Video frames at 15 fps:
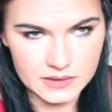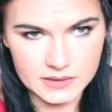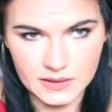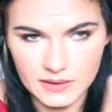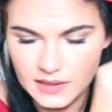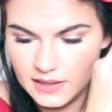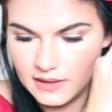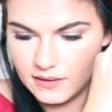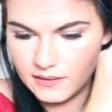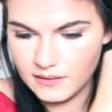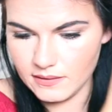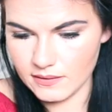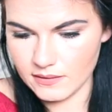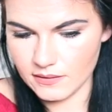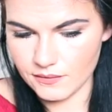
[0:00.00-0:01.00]
So here,
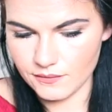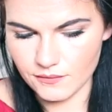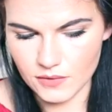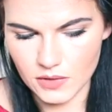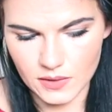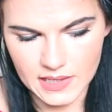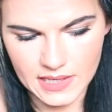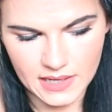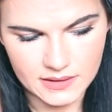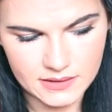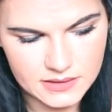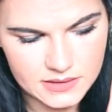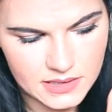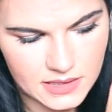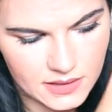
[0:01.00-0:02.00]
roll it
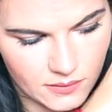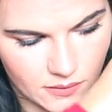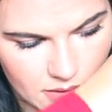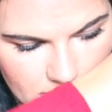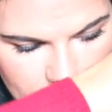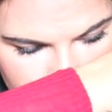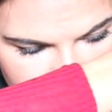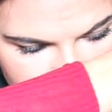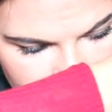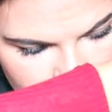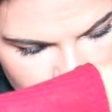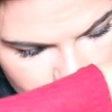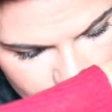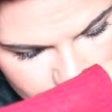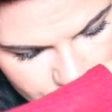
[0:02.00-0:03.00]
under while
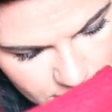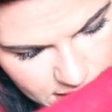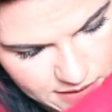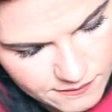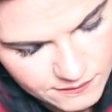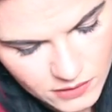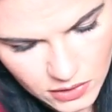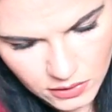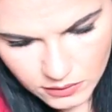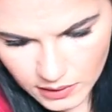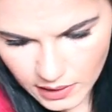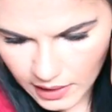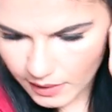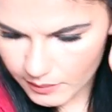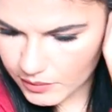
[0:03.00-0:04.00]
you try and roll
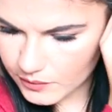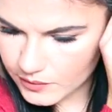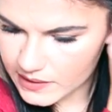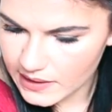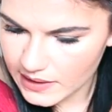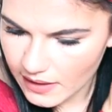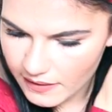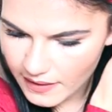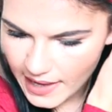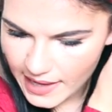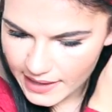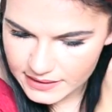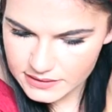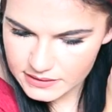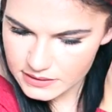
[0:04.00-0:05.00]
up with the other
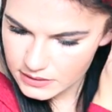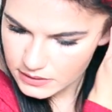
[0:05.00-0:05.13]
hand.